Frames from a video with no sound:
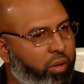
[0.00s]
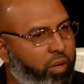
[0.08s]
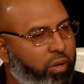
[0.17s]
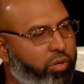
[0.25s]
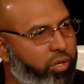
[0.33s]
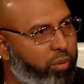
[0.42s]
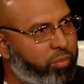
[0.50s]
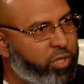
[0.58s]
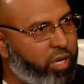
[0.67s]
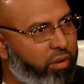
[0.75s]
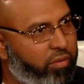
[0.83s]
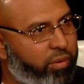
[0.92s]
In
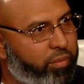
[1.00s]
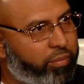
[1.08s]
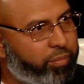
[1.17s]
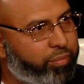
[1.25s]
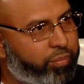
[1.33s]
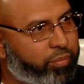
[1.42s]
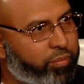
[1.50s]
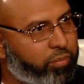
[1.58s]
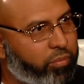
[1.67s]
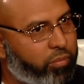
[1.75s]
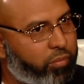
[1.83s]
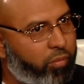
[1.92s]
terms of?
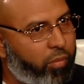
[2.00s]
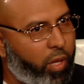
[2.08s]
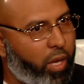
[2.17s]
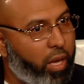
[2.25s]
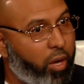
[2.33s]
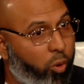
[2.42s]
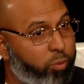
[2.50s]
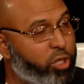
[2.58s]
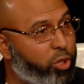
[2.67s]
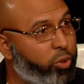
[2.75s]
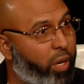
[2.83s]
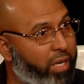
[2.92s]
Homosexuality.
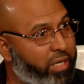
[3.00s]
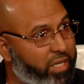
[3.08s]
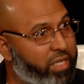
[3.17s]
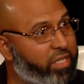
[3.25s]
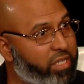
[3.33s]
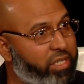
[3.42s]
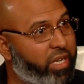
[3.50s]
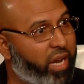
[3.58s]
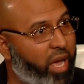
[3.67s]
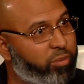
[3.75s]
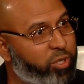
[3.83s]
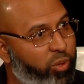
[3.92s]
Homosexuality is a
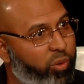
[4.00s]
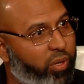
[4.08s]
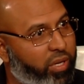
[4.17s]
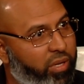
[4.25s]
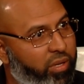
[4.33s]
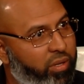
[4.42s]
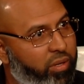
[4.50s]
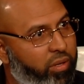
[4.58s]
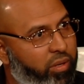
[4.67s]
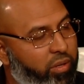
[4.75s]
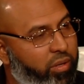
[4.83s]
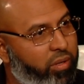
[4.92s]
sin, absolutely. So
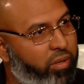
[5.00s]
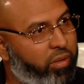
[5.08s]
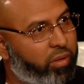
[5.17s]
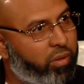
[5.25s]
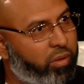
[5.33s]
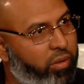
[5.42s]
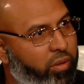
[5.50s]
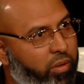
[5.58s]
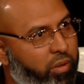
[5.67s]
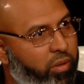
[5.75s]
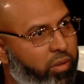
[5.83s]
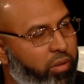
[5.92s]
the same rules
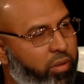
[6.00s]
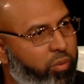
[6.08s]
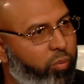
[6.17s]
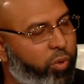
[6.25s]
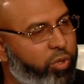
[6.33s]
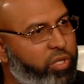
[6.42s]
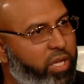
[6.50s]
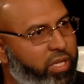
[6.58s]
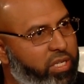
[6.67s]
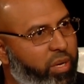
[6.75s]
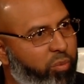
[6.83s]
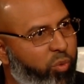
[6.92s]
apply. When you say
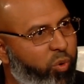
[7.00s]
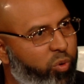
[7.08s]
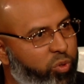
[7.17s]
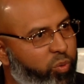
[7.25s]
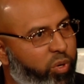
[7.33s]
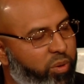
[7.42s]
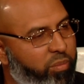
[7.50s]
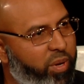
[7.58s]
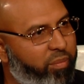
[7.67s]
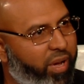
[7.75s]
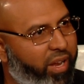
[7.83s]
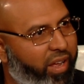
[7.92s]
the same rules, what do you
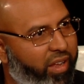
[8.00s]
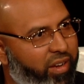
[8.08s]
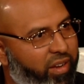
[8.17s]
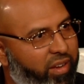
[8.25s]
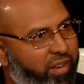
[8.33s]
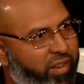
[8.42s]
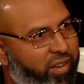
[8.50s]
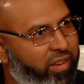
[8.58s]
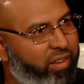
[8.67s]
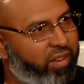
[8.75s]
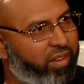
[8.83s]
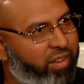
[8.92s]
mean by that? Whatever the
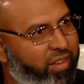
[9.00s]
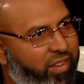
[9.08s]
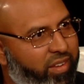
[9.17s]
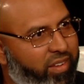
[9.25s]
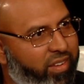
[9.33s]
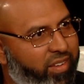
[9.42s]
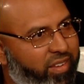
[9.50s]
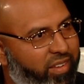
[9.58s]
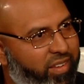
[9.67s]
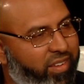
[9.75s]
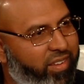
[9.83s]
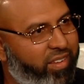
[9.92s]
punishment were
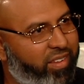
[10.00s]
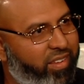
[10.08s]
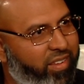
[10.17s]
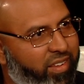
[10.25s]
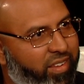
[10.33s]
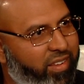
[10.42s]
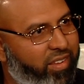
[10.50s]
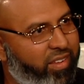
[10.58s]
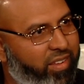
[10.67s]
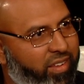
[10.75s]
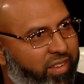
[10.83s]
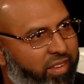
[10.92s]
then,
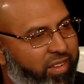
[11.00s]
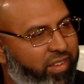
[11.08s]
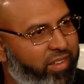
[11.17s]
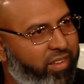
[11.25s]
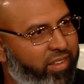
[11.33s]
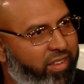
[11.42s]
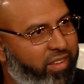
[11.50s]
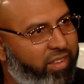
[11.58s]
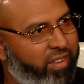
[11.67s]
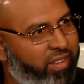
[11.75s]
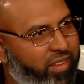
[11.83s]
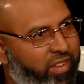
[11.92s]
is it still the
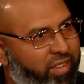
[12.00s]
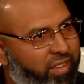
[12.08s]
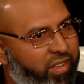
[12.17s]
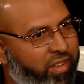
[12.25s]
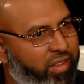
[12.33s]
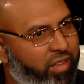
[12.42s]
same today?